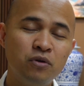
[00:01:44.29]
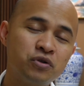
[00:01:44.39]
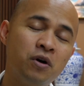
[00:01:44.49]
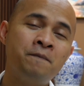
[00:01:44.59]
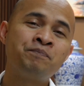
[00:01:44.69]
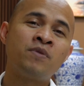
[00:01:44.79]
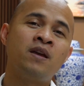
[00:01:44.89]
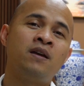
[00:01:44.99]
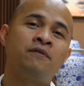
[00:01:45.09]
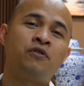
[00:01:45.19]
So
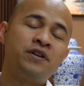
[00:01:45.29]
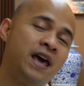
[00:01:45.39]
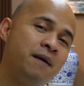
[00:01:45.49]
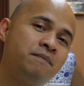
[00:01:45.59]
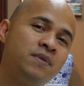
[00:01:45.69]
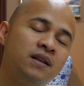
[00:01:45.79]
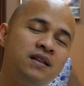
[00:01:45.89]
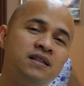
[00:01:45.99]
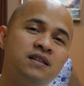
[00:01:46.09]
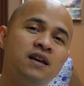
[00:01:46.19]
for them,
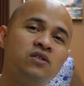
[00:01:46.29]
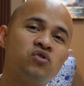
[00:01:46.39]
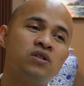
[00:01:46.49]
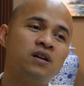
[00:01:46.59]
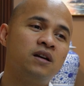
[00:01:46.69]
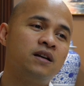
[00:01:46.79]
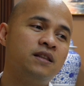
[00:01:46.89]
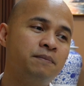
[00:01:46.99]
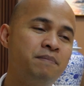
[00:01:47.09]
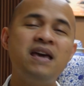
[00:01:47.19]
this is
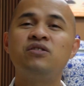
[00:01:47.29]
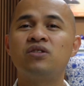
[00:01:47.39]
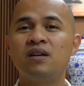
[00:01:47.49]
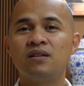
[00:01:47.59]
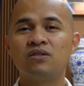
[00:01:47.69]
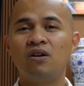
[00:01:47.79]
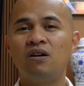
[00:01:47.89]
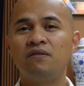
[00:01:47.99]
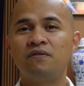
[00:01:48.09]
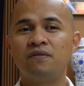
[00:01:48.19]
the basis
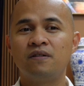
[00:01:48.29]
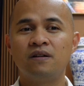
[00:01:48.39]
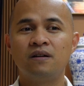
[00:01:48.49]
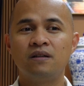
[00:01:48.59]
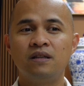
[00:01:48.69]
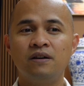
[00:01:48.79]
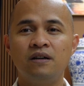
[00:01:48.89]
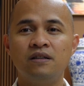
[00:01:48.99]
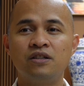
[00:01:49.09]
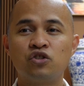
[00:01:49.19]
of
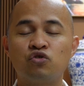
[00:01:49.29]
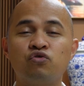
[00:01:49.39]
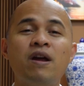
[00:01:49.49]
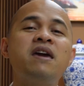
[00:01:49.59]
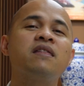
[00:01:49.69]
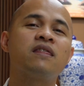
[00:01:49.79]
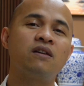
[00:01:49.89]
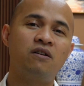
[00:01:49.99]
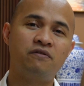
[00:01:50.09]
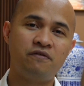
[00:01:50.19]
the strength
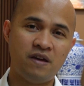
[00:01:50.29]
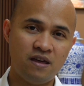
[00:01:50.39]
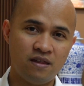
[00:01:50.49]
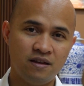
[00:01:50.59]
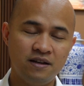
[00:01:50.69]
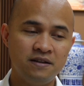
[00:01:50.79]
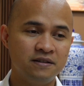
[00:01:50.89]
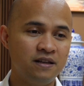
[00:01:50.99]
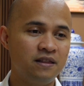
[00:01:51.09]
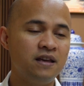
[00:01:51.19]
of faith.
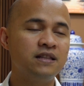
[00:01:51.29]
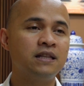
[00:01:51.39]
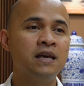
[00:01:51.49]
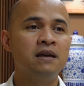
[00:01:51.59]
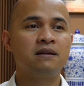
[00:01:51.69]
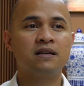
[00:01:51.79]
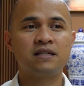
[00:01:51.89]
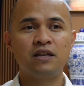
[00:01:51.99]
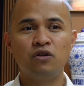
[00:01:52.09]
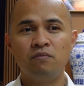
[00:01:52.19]
They think that because
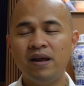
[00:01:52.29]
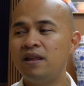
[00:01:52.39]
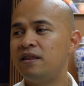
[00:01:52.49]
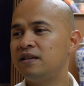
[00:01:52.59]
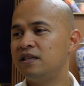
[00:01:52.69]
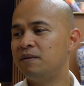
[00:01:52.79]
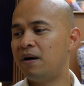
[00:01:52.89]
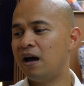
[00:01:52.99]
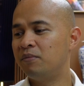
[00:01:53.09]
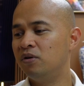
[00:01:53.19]
I know many things in the
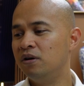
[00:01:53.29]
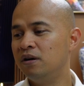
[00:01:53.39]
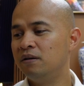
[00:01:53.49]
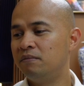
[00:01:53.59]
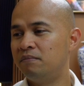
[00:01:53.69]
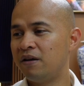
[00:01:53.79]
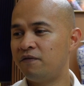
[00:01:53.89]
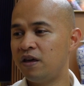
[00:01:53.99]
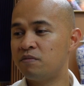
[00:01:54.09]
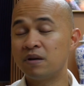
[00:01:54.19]
Bible, my
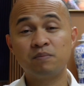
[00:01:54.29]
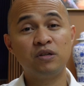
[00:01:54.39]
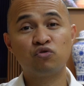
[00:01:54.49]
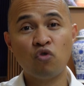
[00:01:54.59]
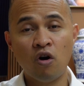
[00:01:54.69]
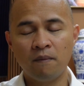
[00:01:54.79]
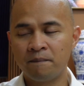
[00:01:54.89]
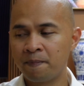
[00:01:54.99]
faith must be strong.